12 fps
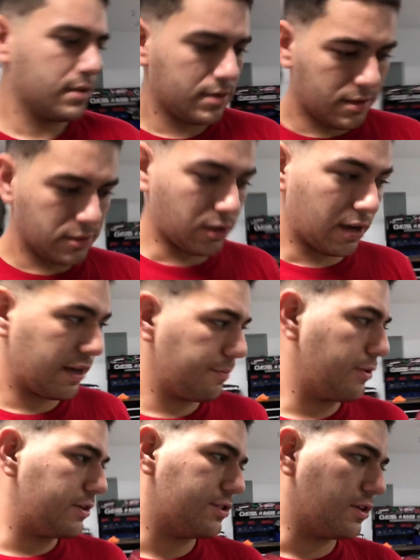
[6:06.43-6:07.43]
So I am
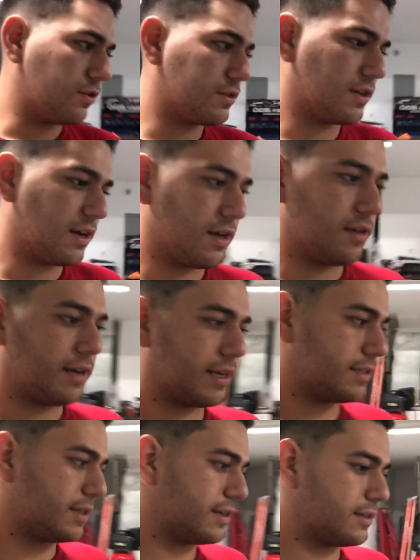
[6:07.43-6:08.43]
pretty stoked. Next
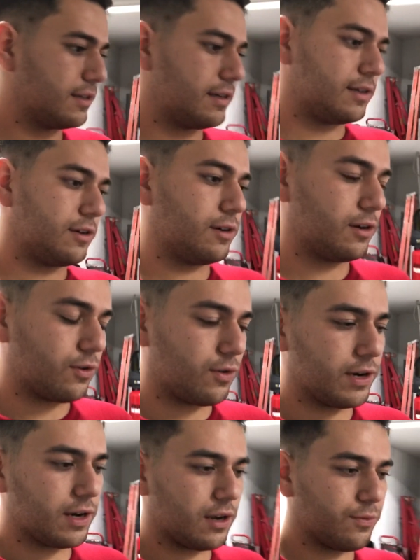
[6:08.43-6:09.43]
thing
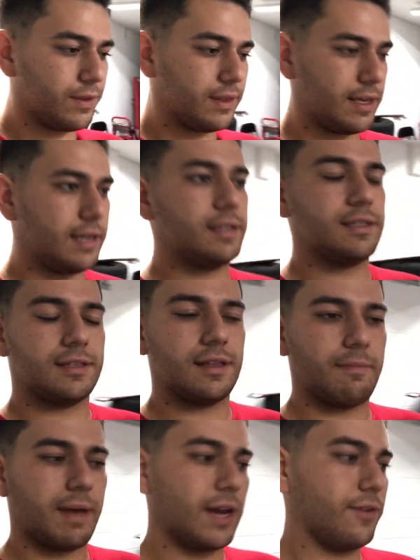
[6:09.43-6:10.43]
going on with this, the
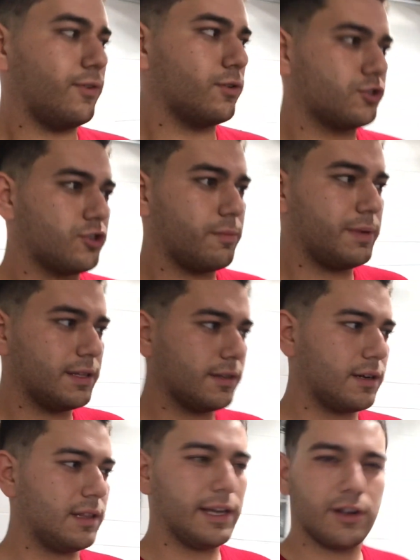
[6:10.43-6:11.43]
manifold should be
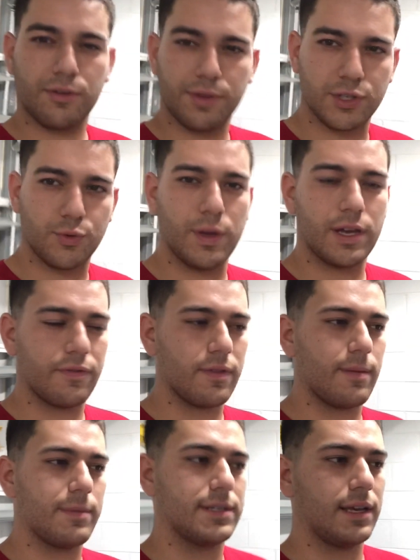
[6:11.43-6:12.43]
done later this week, if I'm not
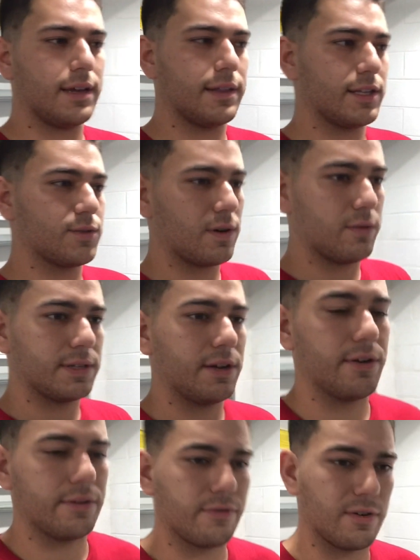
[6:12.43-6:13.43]
mistaken. That's what I was
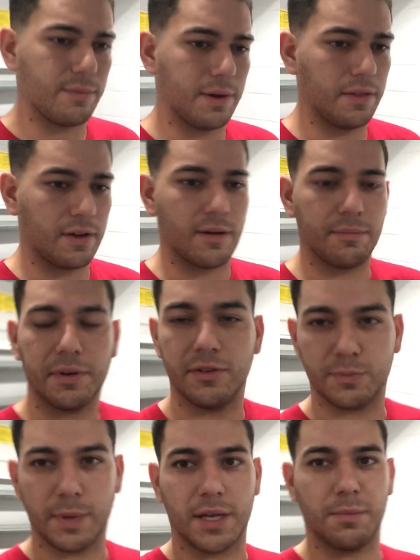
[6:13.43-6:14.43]
hearing from the company who's
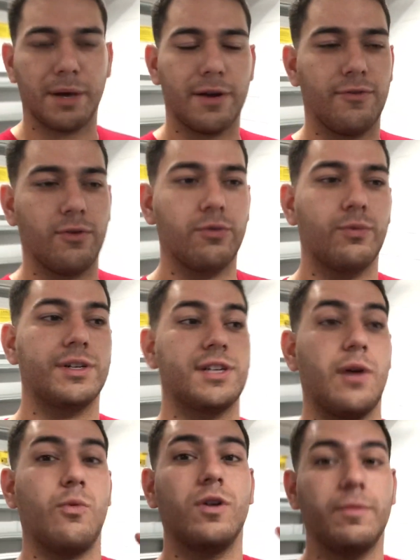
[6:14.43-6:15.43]
making the manifold, which I
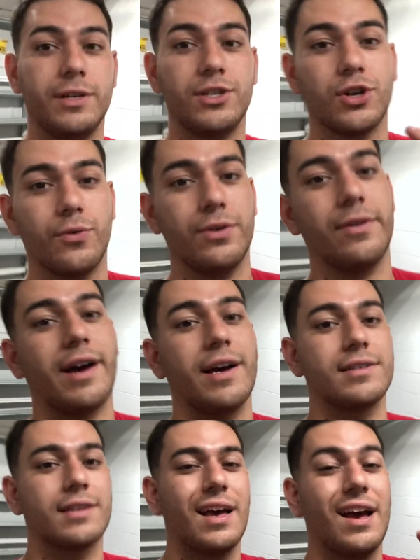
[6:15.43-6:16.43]
will be showing you
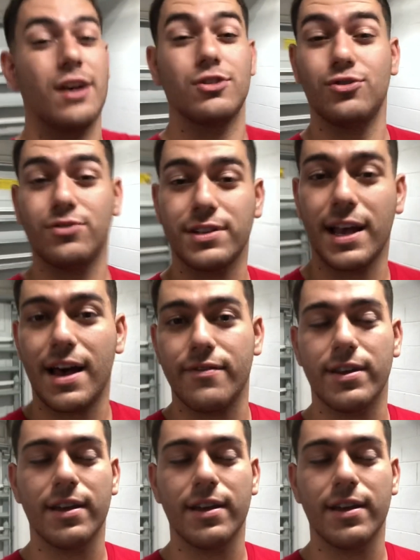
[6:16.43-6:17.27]
guys as soon as I have it.